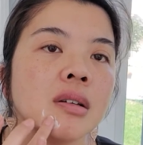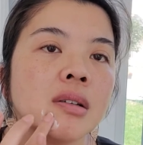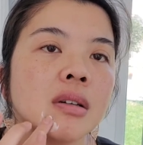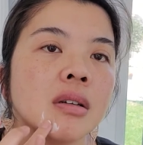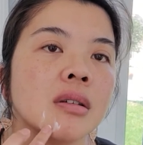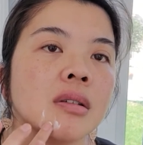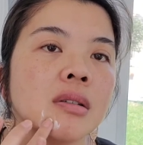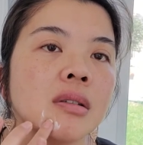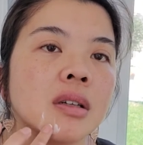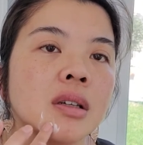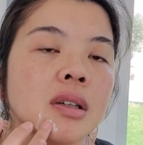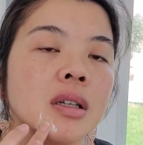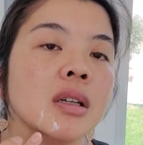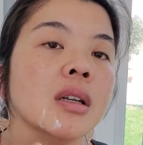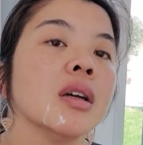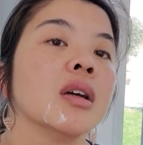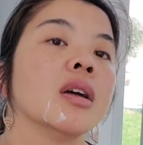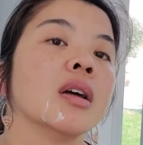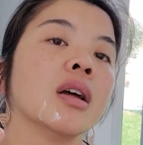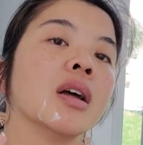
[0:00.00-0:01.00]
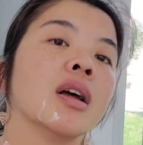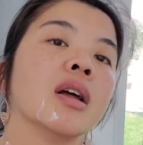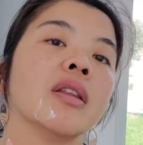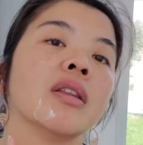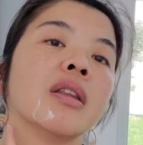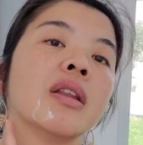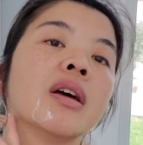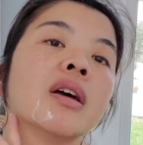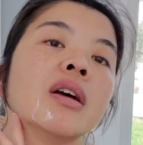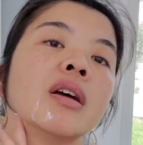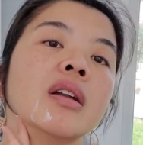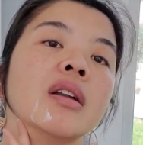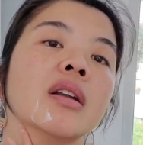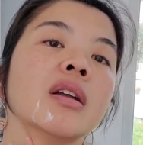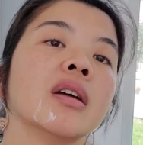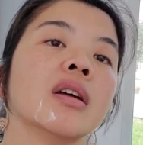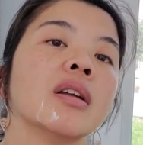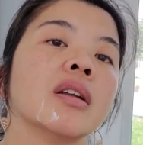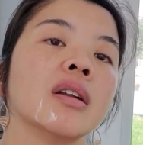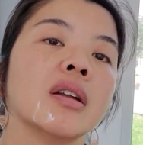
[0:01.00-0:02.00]
All right, and
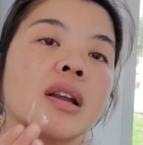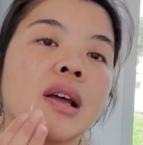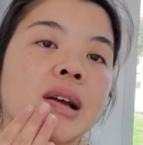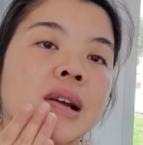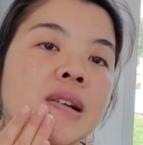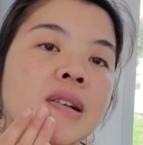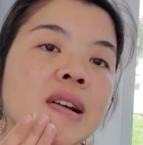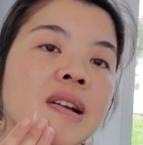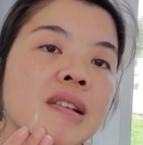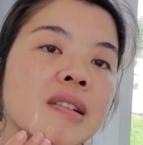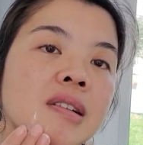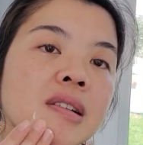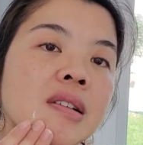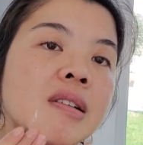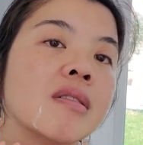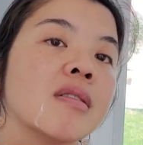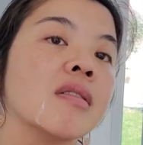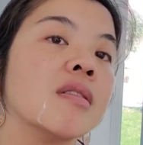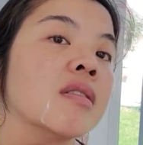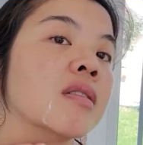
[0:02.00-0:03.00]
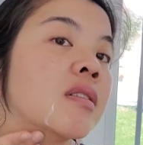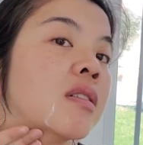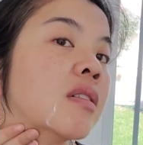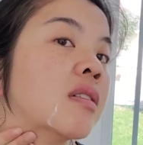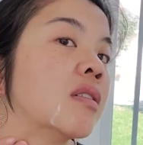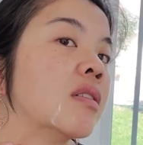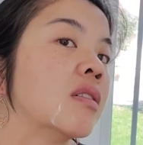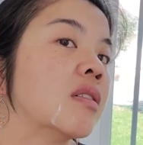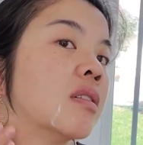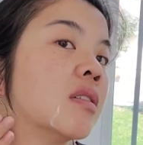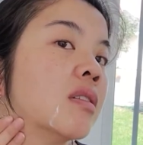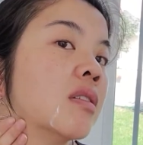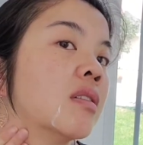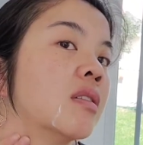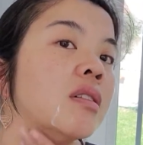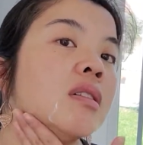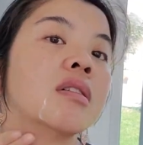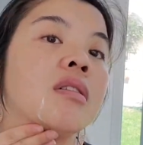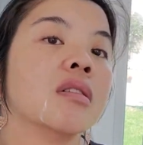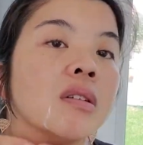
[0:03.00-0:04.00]
then neck and chest.
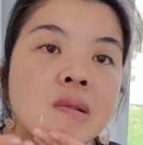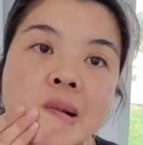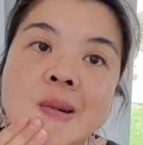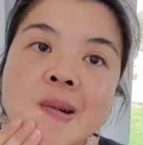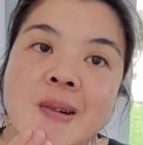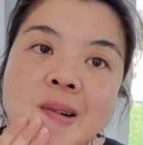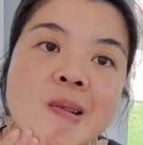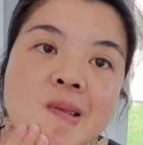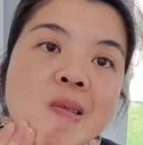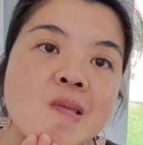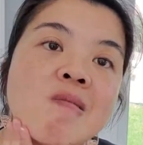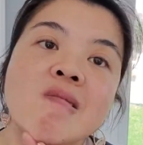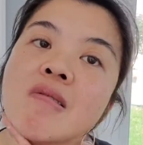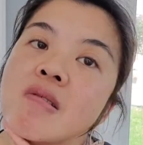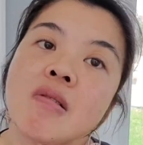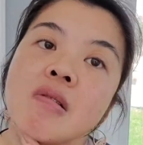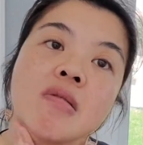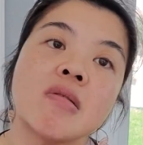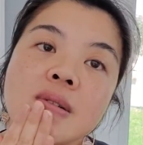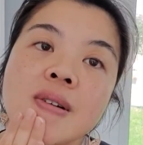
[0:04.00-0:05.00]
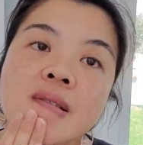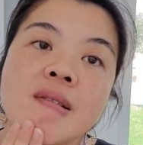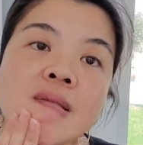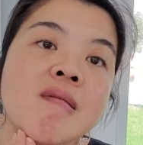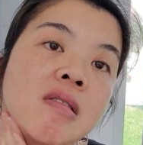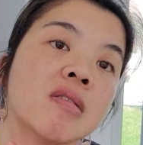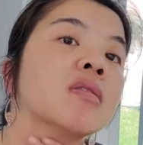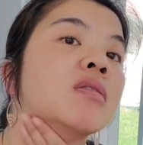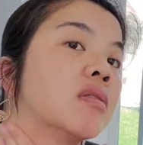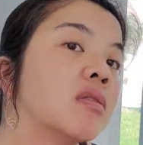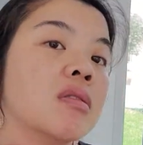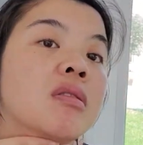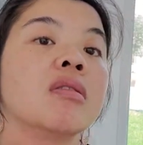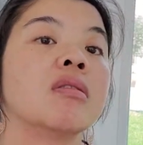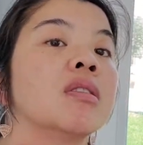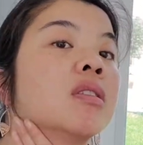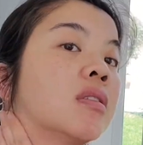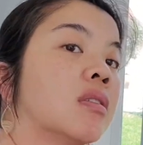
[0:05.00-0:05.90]
It definitely feels a lot thicker going on.